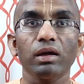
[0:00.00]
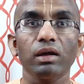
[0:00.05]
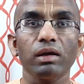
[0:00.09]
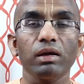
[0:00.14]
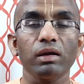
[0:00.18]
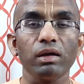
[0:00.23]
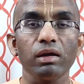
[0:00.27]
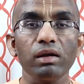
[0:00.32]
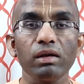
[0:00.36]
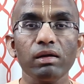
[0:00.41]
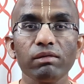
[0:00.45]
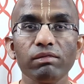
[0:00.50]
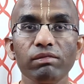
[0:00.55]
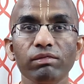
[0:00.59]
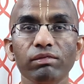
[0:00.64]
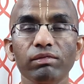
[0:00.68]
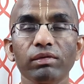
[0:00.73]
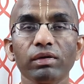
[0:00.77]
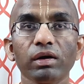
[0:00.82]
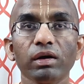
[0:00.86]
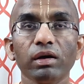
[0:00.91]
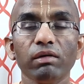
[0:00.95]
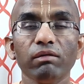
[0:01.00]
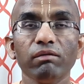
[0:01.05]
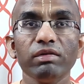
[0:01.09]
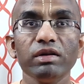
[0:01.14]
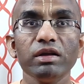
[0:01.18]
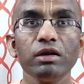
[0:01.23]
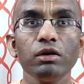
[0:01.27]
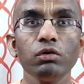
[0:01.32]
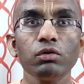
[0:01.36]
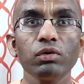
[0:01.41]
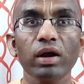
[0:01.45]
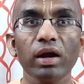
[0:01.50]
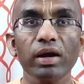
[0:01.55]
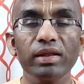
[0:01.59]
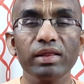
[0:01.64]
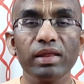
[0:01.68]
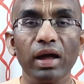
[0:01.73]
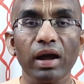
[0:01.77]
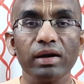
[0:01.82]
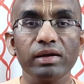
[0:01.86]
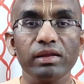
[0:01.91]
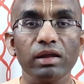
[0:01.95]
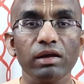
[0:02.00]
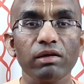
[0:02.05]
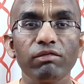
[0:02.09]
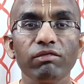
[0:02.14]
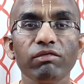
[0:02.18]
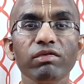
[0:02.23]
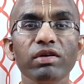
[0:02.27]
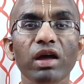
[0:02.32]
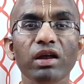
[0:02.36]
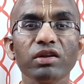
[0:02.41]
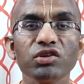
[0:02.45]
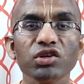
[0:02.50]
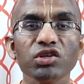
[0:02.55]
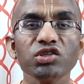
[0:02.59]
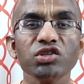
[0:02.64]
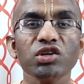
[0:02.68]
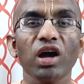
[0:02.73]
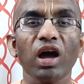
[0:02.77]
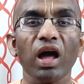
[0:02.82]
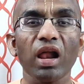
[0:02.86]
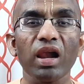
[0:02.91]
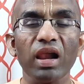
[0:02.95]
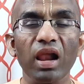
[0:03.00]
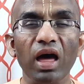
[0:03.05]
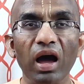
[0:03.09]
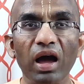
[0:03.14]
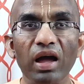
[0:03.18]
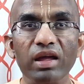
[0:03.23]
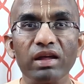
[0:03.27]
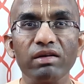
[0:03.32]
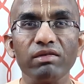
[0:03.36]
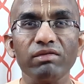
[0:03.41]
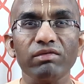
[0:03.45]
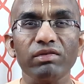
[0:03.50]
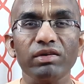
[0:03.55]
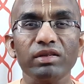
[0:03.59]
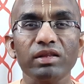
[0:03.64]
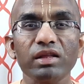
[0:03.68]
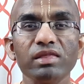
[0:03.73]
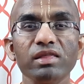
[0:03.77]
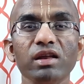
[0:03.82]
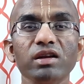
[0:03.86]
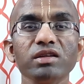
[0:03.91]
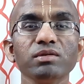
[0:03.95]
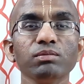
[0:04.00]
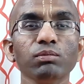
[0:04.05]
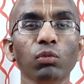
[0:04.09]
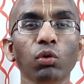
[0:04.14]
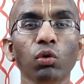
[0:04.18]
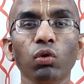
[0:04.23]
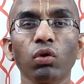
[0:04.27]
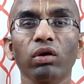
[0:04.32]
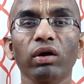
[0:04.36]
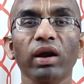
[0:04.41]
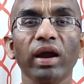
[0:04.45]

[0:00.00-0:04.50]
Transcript: If we look at that, if we are just alive, then there is more